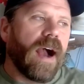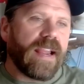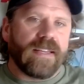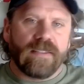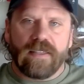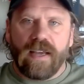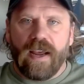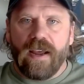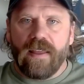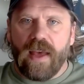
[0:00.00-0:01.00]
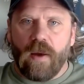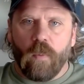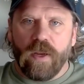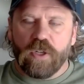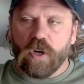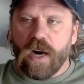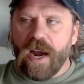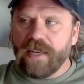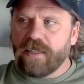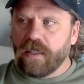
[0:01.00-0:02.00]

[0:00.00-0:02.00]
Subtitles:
I can say that we tried